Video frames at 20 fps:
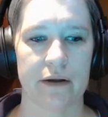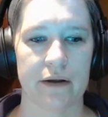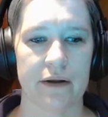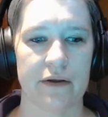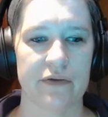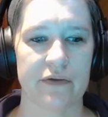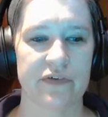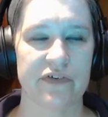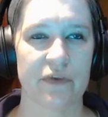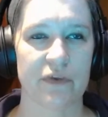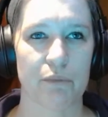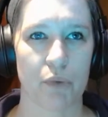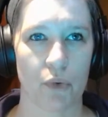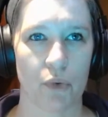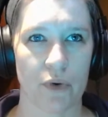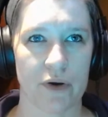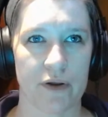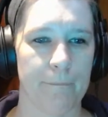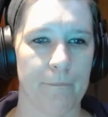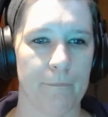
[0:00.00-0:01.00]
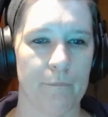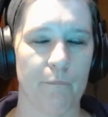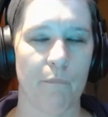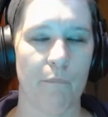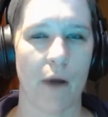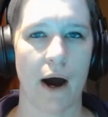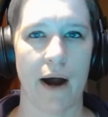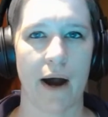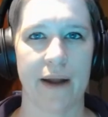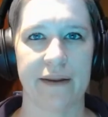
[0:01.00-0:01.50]
supportive.
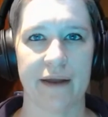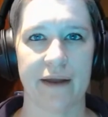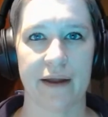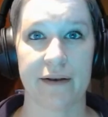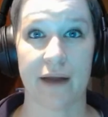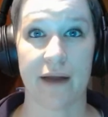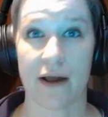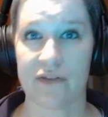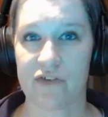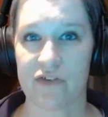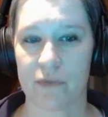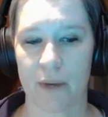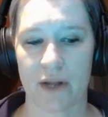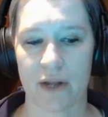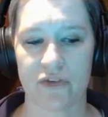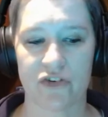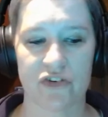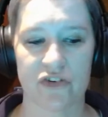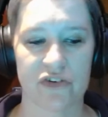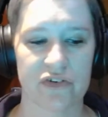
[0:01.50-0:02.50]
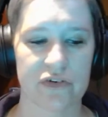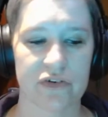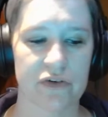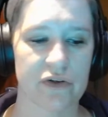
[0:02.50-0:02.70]
My dad, not so much.